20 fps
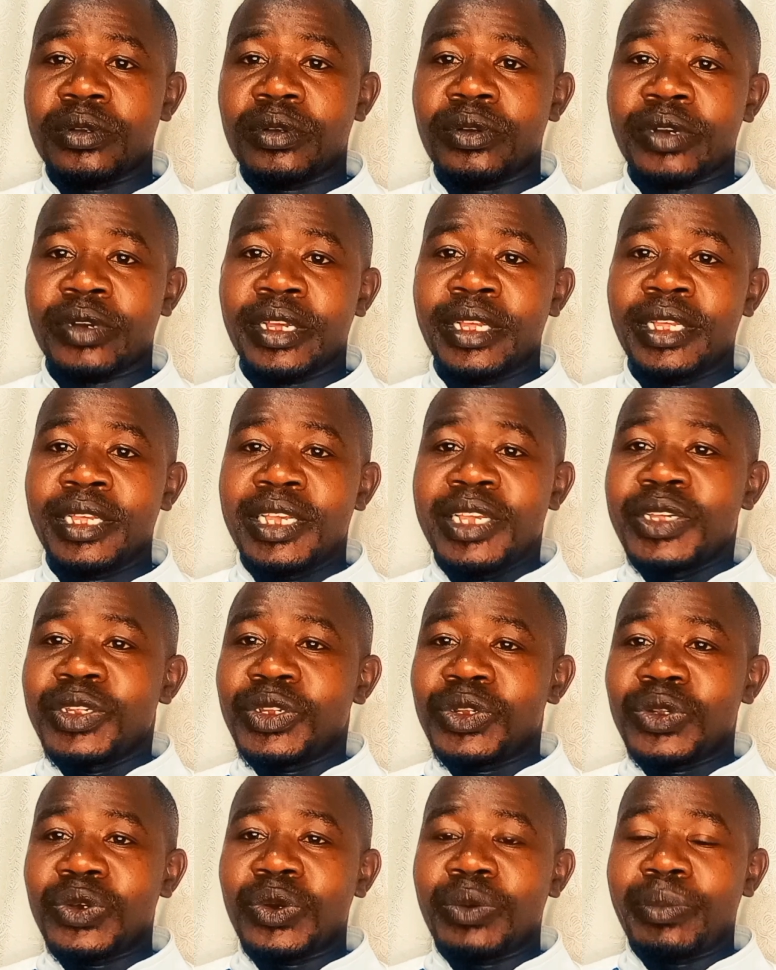Okay,
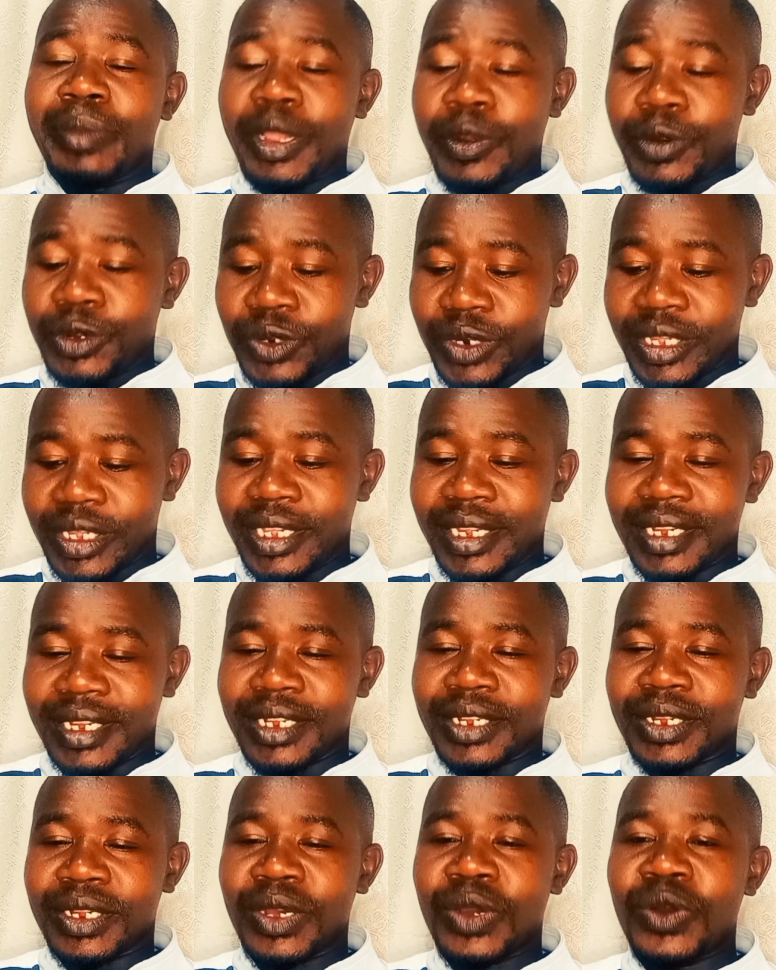so my question
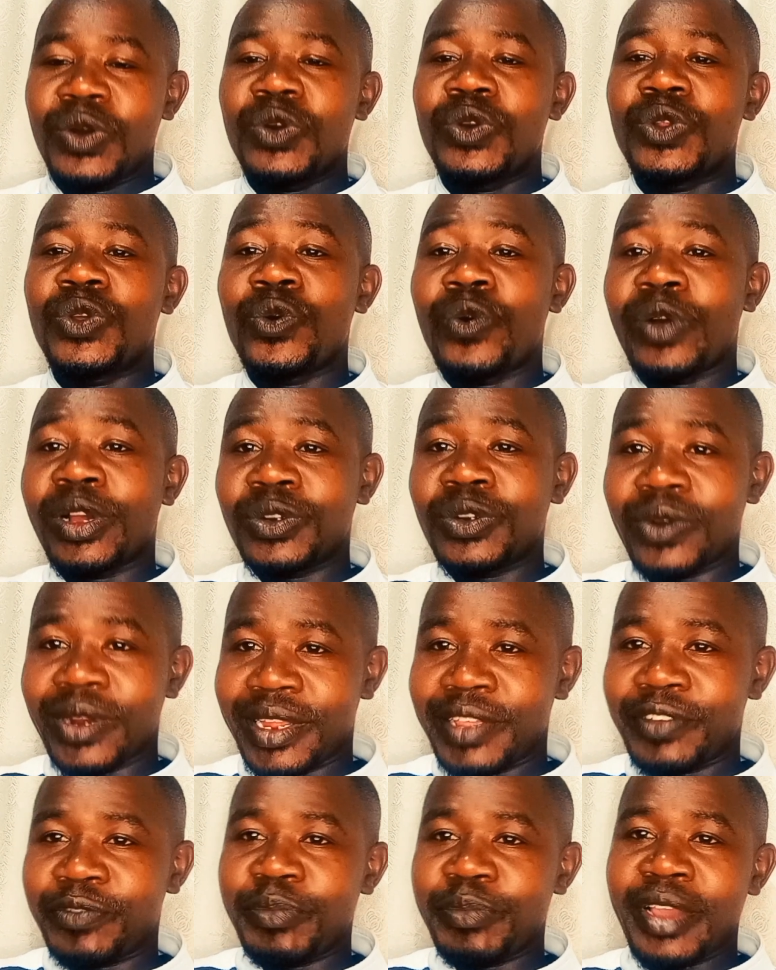is, who do you want to
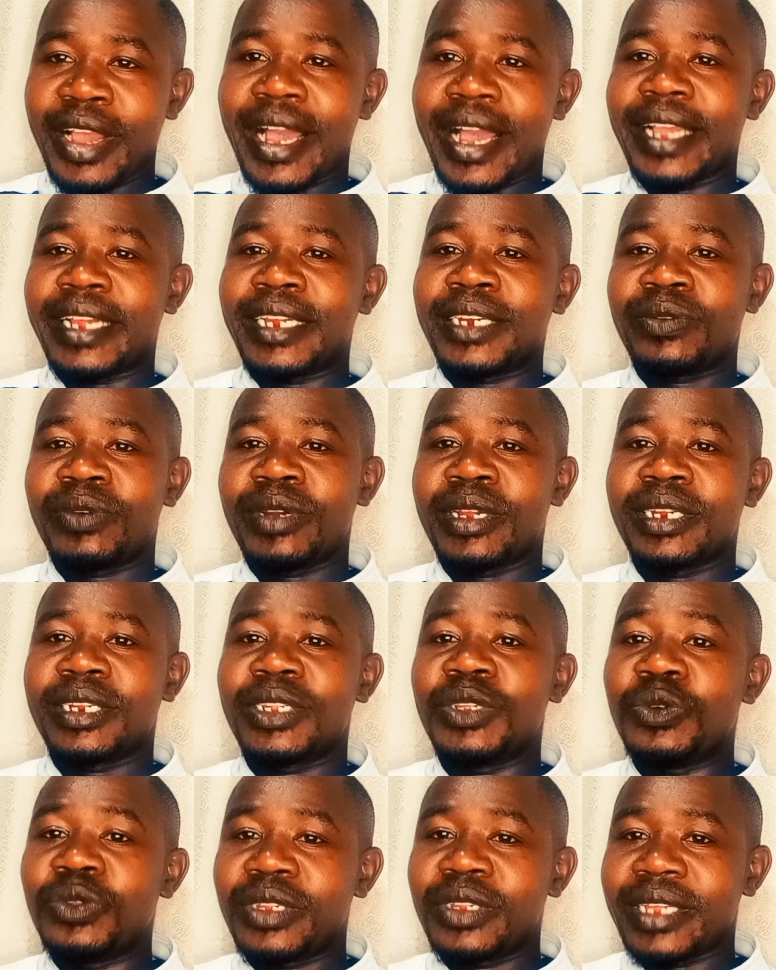leave behind when
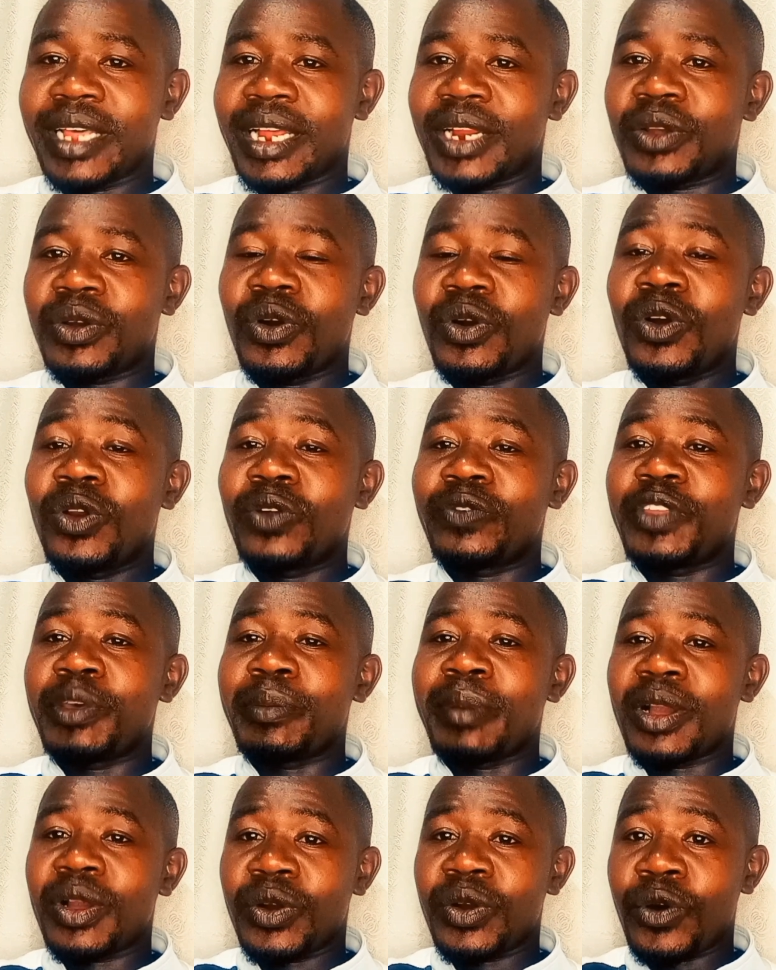youths are, all of
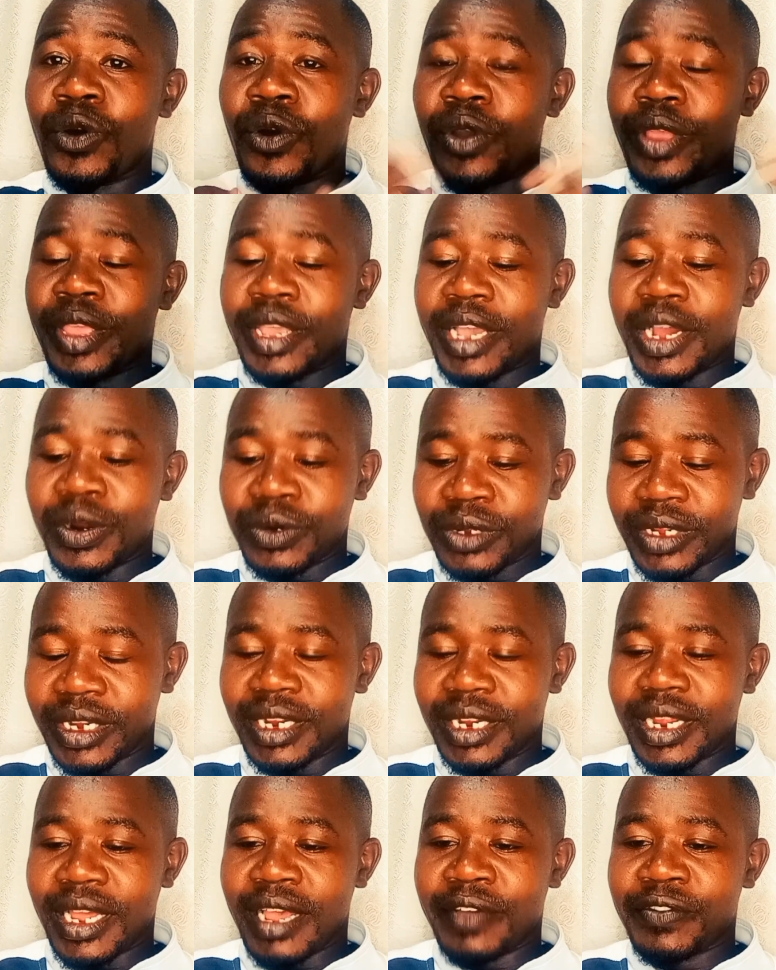them are going
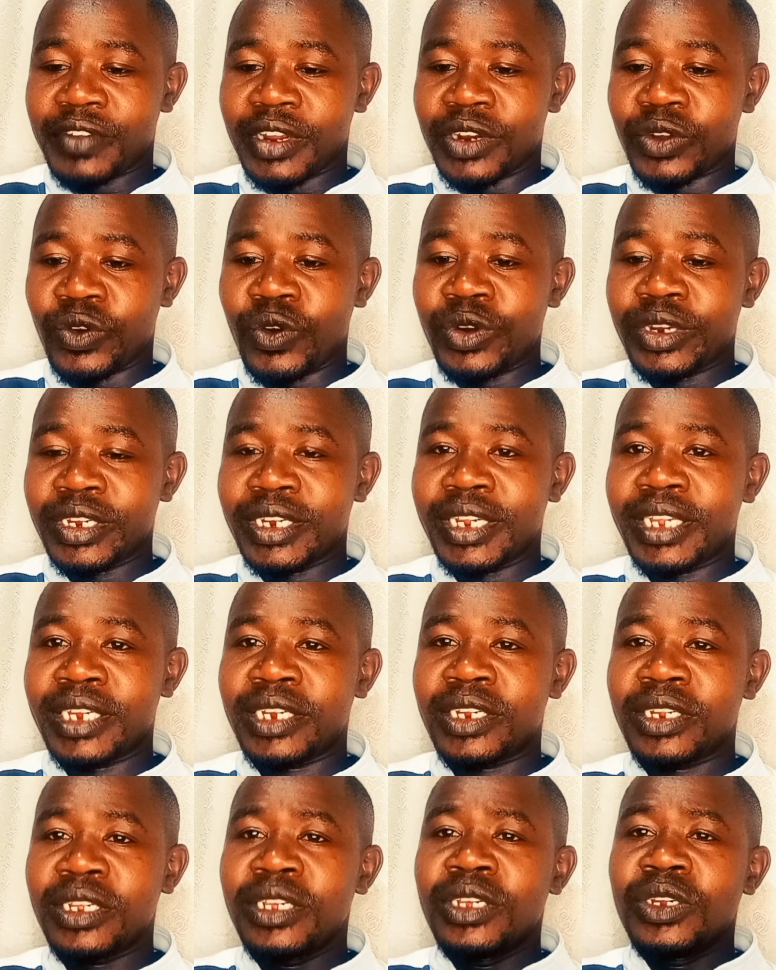outside the African
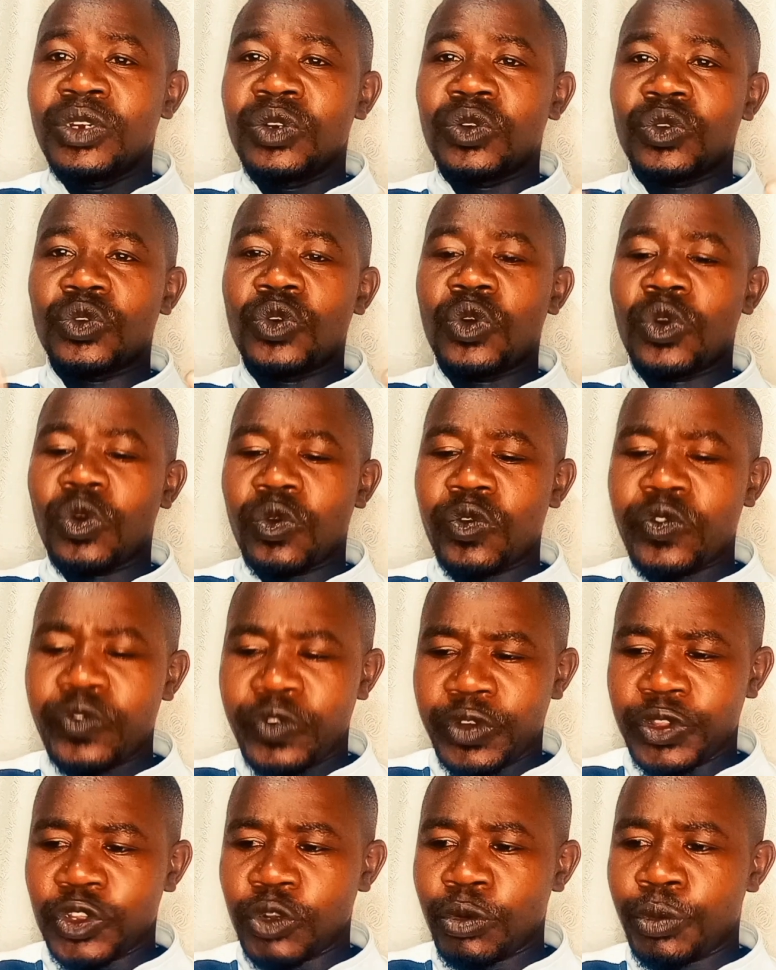continent to go look
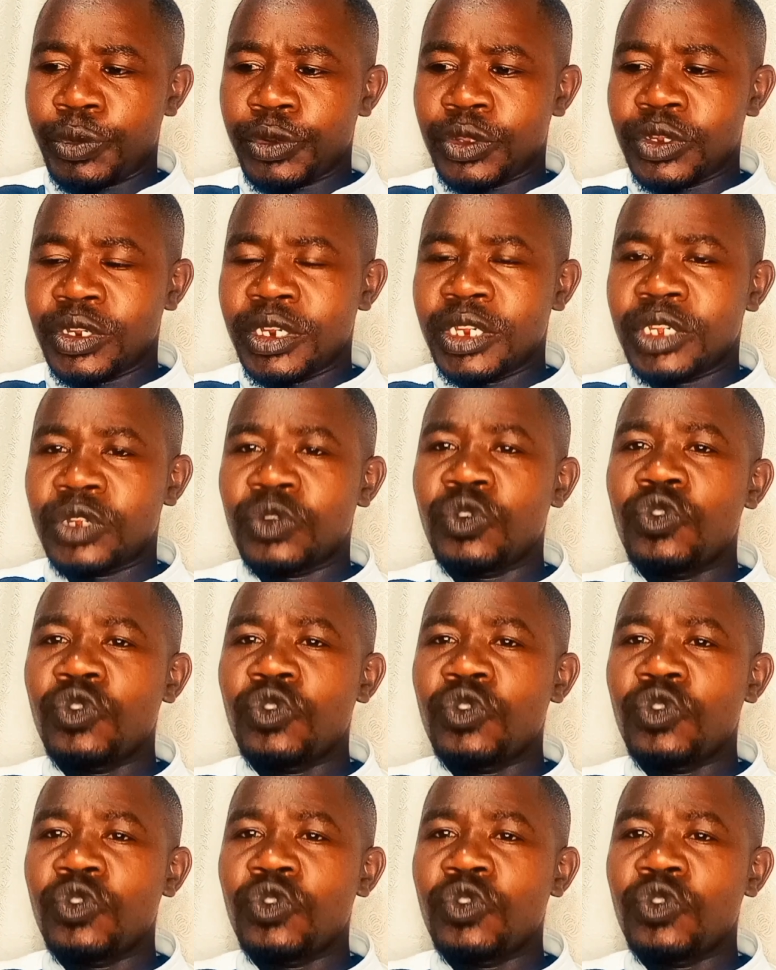for job opportunities?